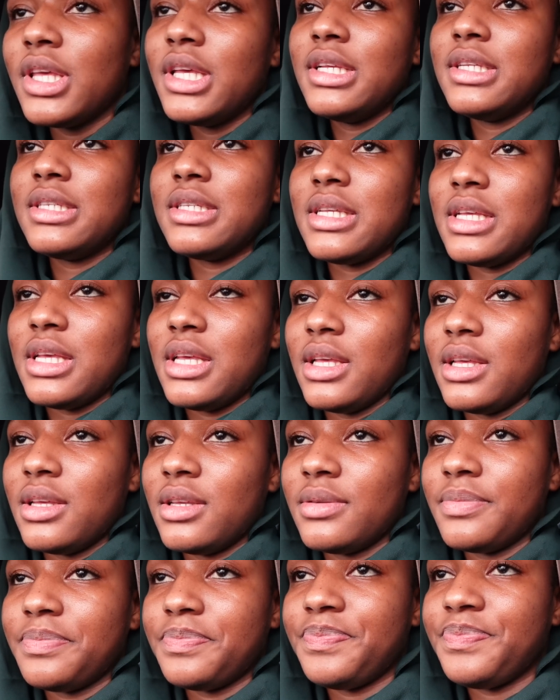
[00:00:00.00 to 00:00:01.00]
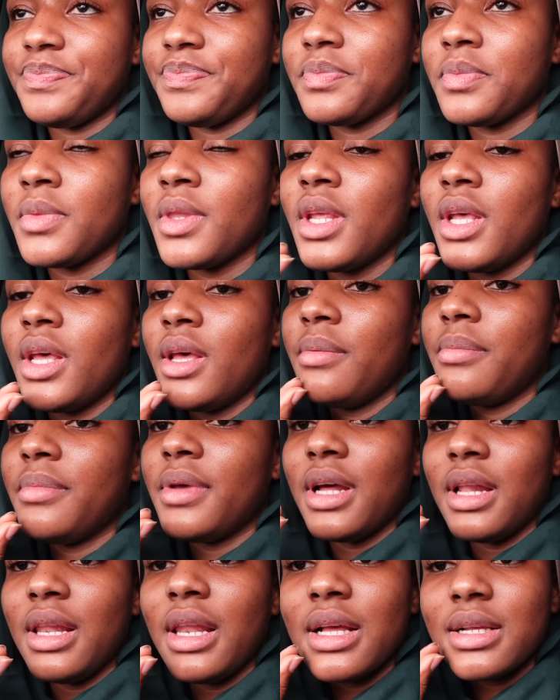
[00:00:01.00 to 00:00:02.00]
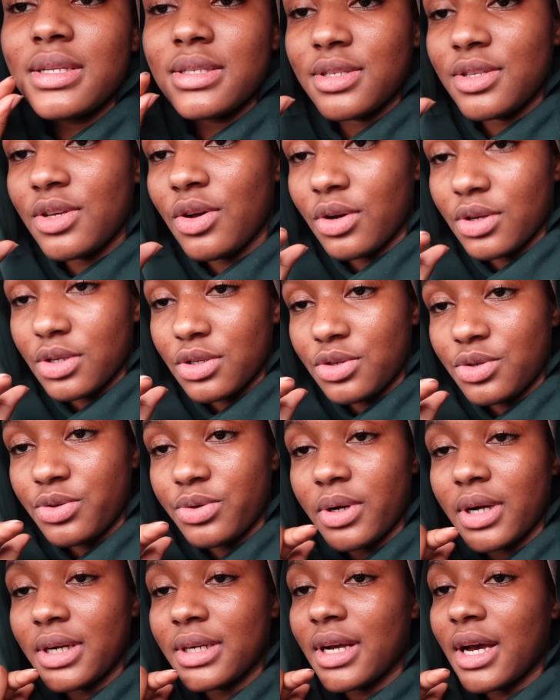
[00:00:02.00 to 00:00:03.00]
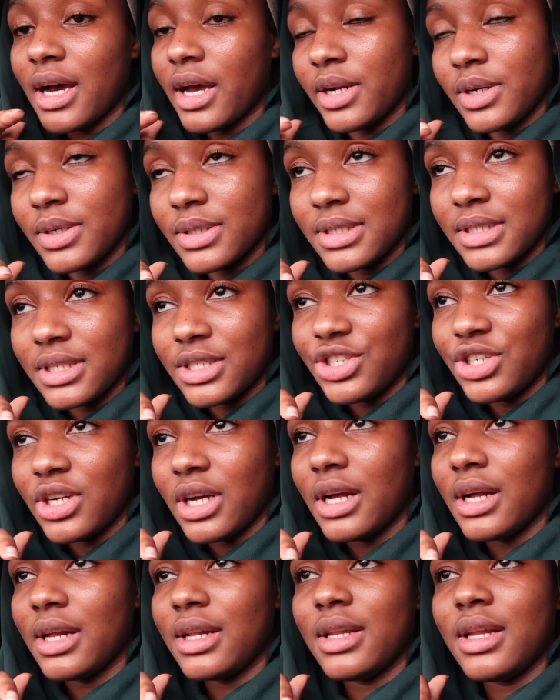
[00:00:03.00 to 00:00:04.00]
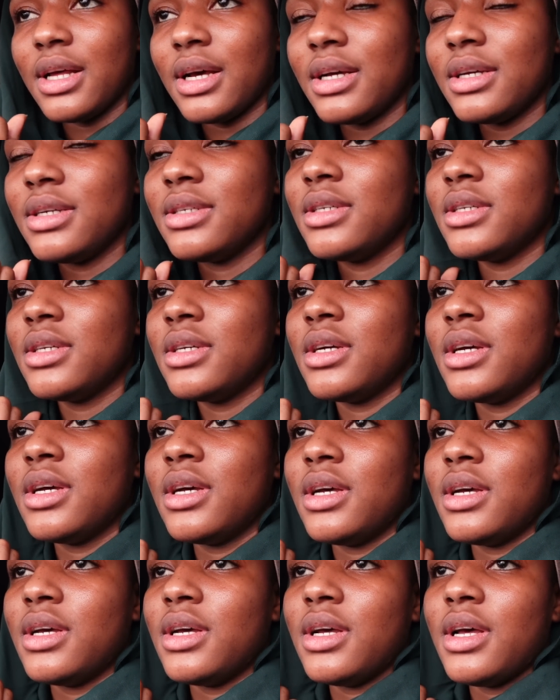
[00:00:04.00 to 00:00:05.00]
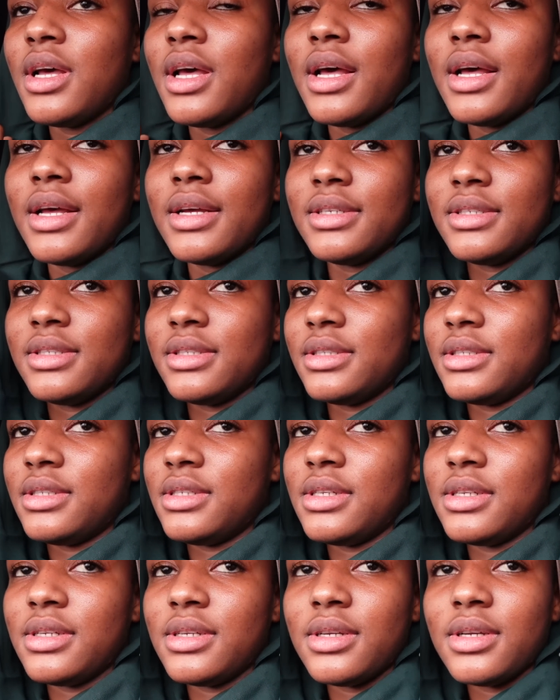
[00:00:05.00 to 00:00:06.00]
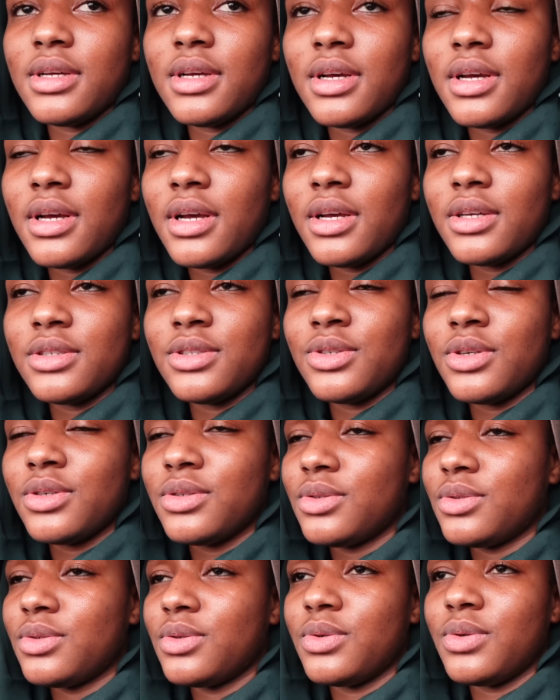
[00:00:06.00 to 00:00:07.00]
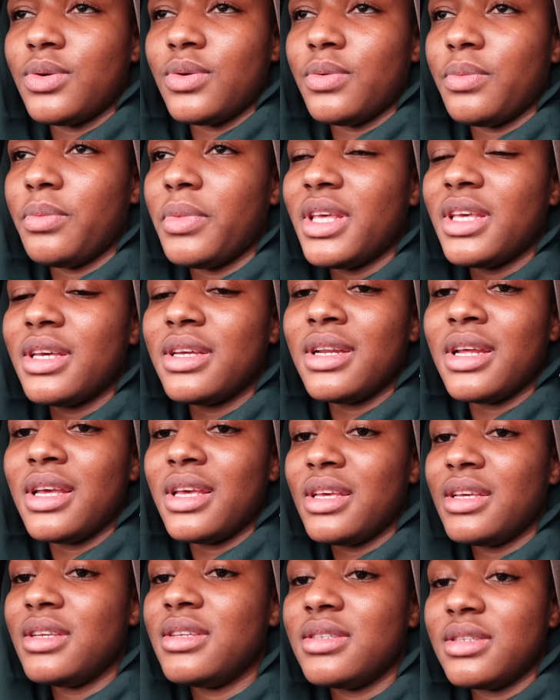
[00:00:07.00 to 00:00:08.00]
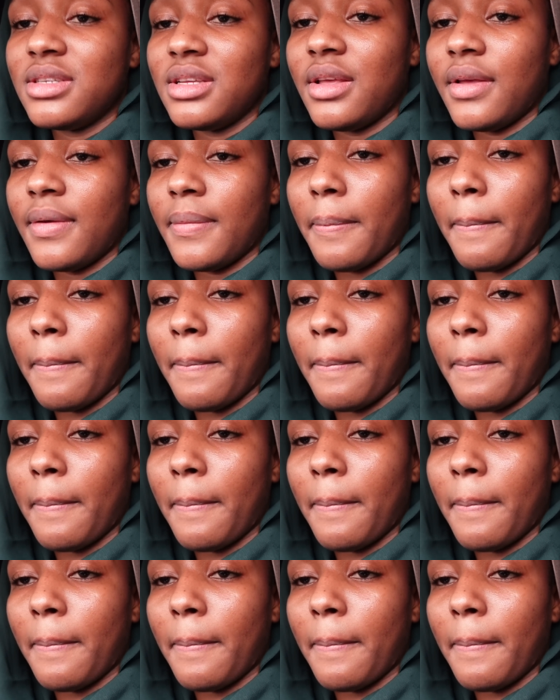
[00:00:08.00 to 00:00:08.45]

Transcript: easy. May Allah see us through and guide us, inshallah. And I just don't know, make it easy.